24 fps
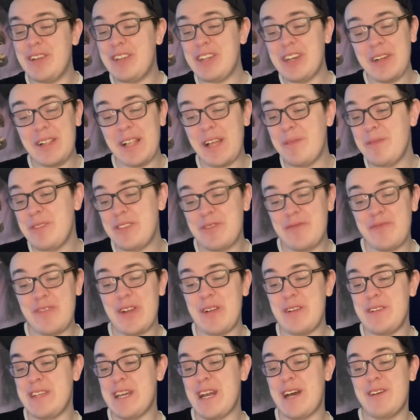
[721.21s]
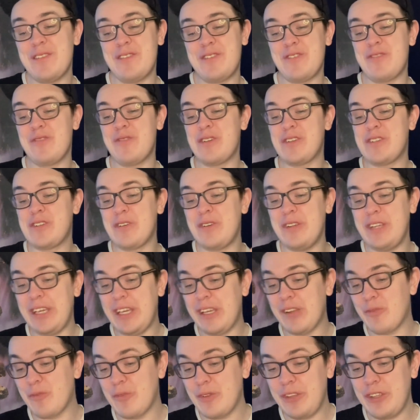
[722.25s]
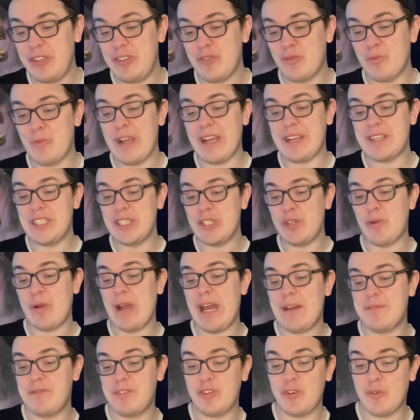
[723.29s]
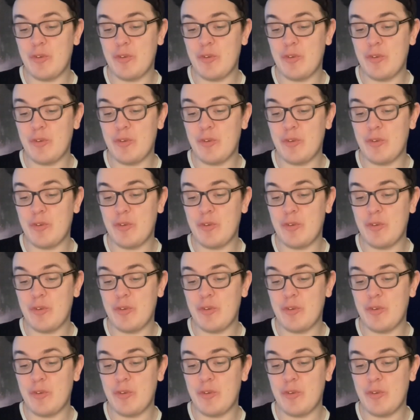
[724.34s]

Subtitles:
Doug Liman's a very talented director. He can really direct and craft